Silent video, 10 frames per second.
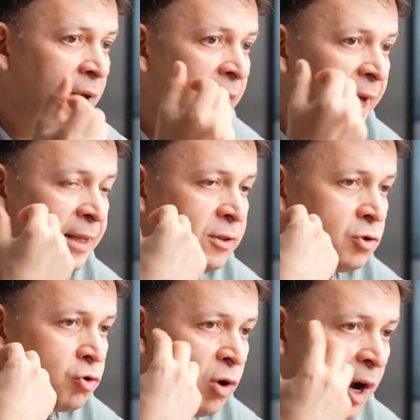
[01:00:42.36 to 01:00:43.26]
and
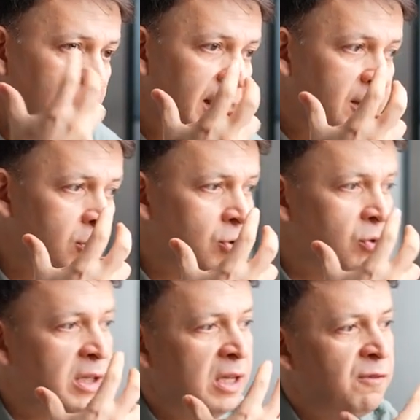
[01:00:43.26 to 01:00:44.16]
trying to
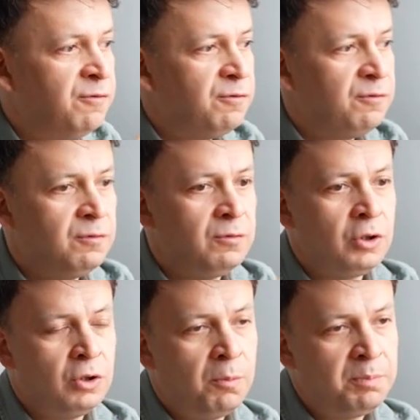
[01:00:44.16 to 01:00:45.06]
give,
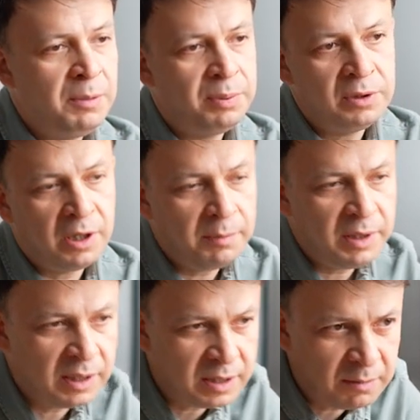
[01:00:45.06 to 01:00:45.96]
you know, people in
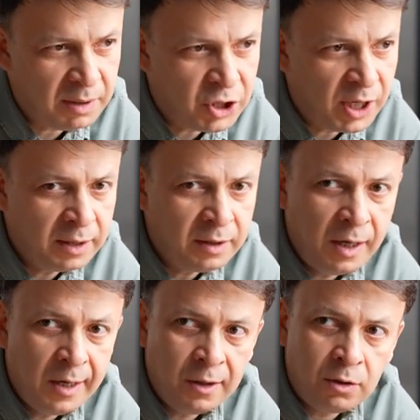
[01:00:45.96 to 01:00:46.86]
Armenia and Azerbaijan
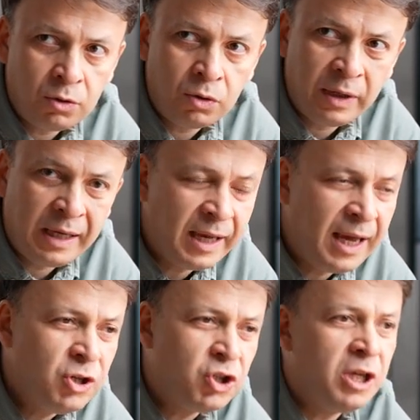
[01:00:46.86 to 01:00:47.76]
to
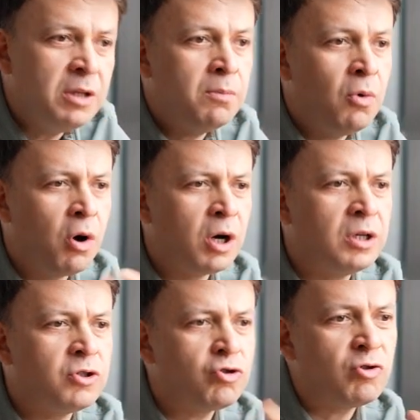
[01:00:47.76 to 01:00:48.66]
engage in more
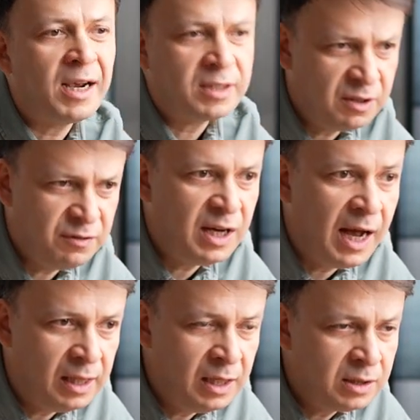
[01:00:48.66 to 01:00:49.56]
constructive
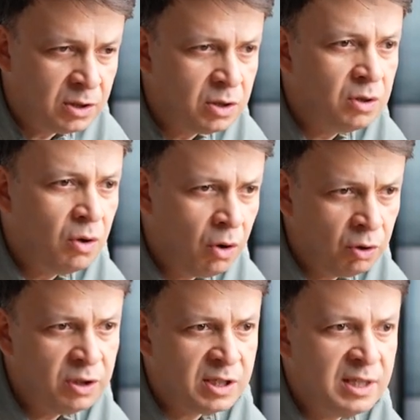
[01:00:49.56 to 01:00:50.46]
dialogues,
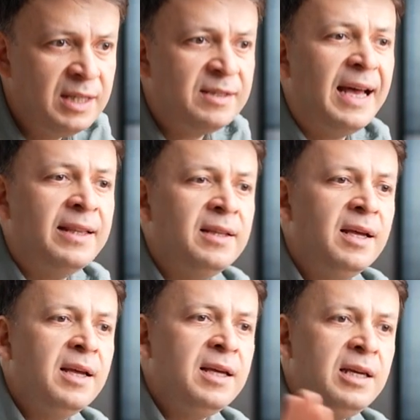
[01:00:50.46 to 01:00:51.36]
honestly, than
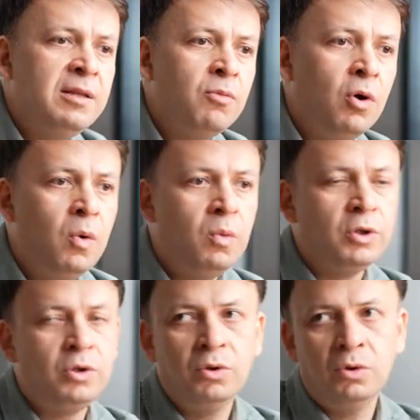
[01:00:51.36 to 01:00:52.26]
in more
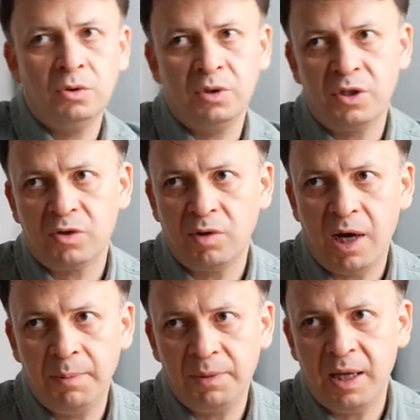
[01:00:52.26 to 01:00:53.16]
what you
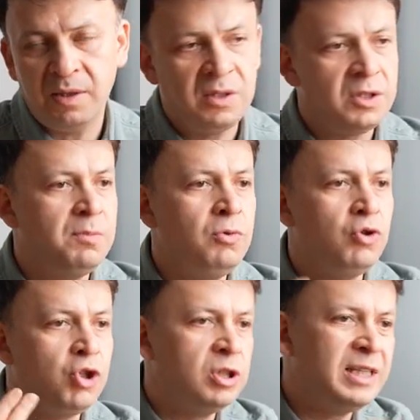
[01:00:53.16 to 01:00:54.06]
described as this
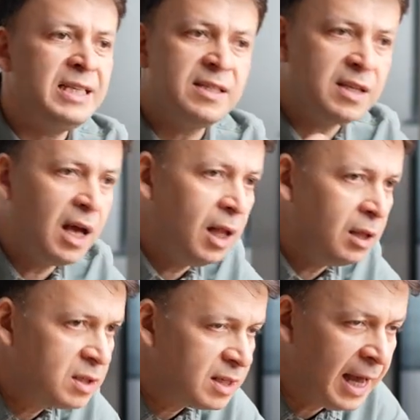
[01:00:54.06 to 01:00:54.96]
mutual
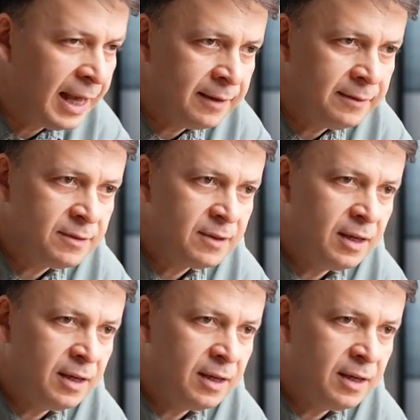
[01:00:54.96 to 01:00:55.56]
insults and